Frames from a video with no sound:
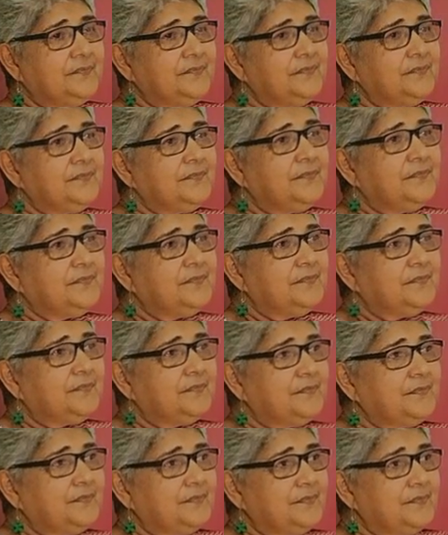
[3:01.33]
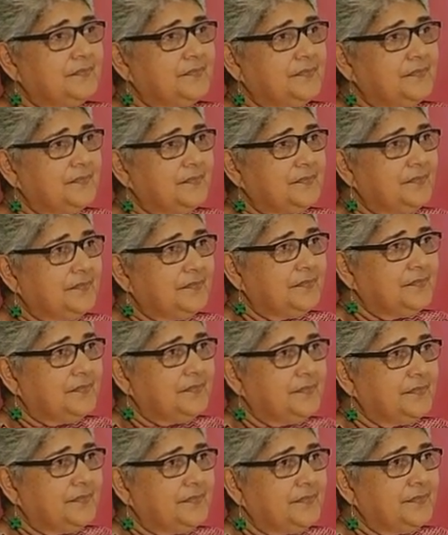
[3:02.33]

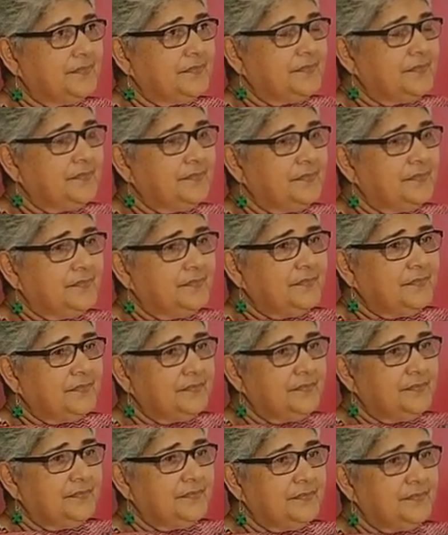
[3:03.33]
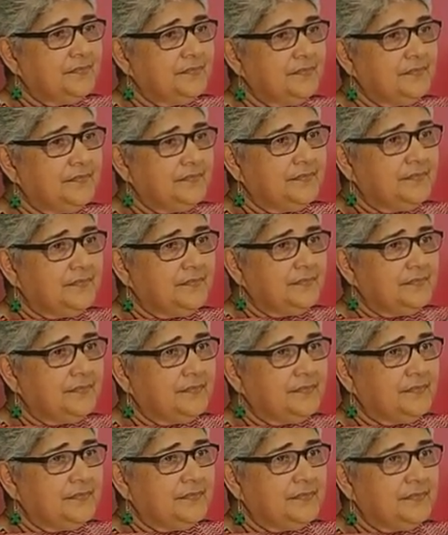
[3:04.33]

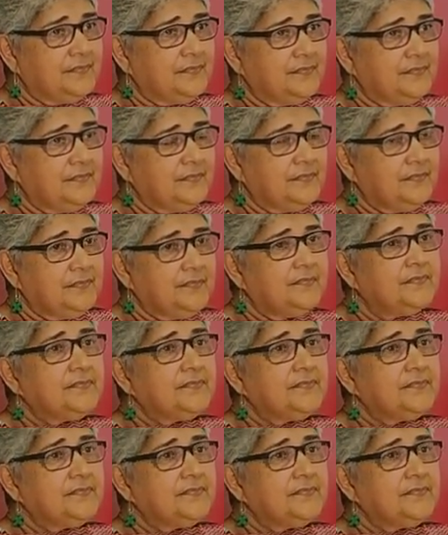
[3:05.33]
(not speaking)